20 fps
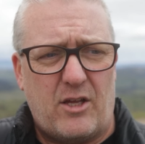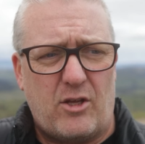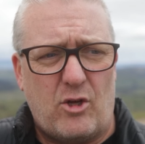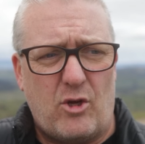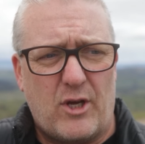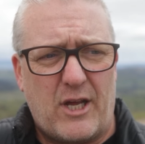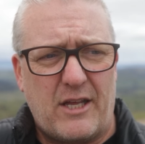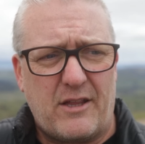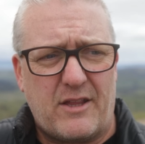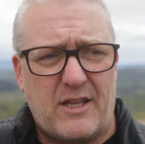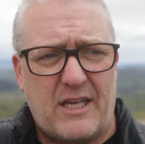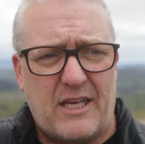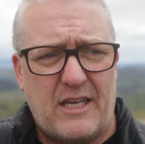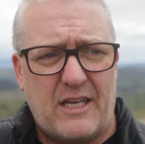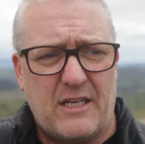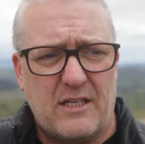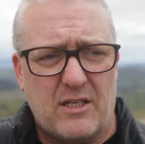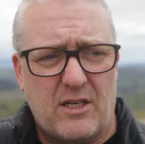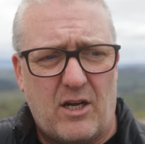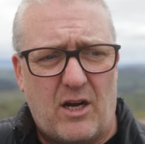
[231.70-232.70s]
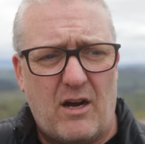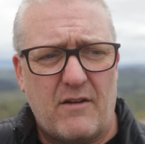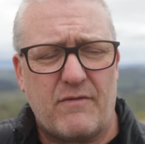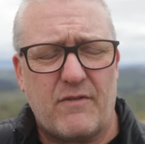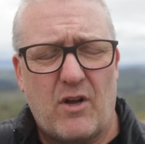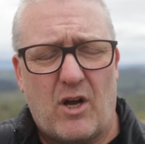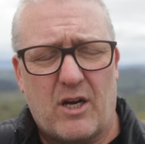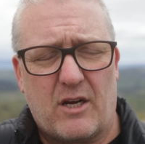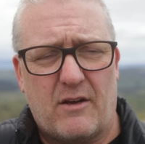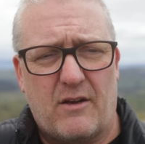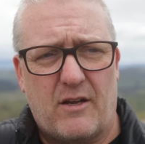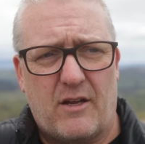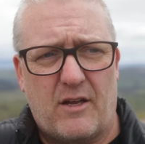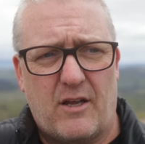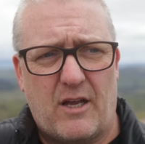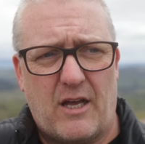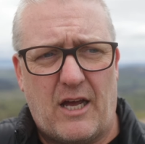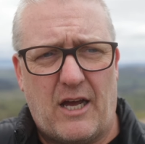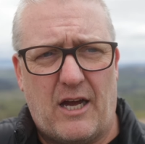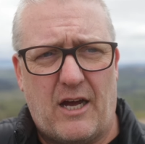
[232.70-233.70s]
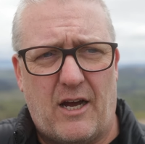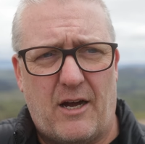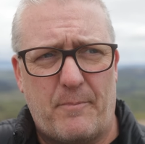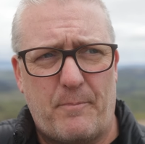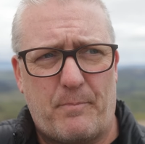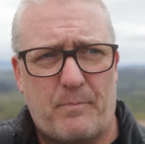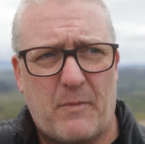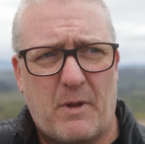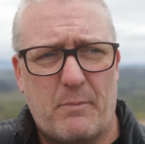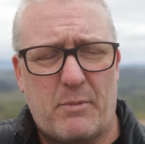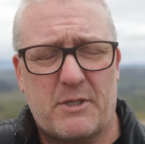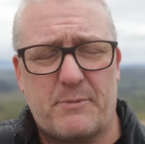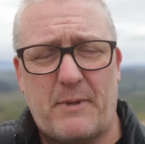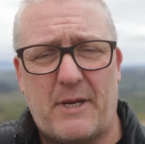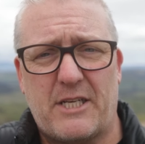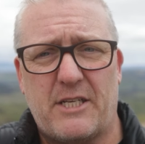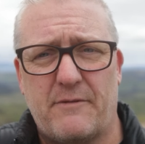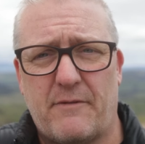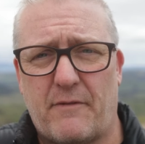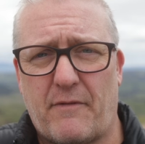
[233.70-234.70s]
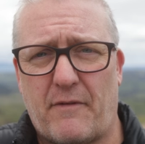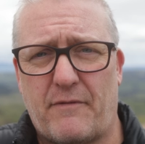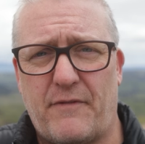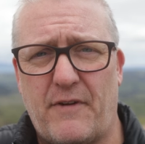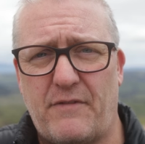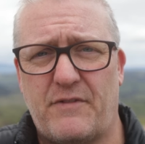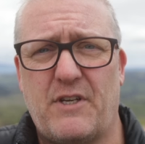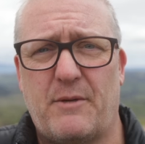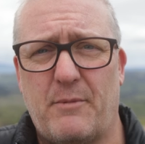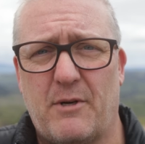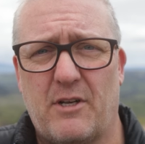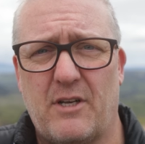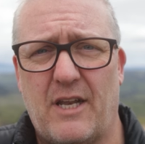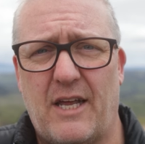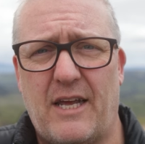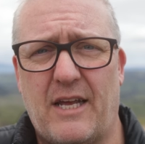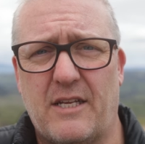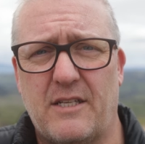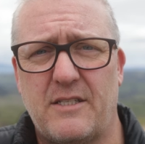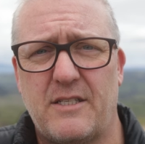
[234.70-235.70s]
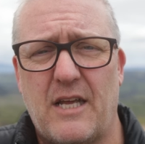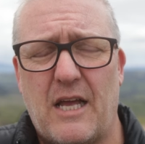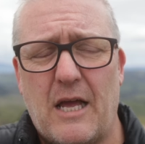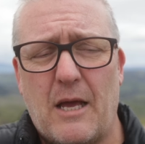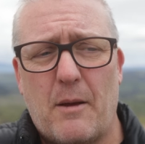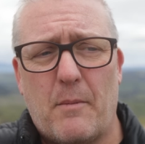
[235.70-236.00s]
you get the lifelike perspective of a 50 mil lens,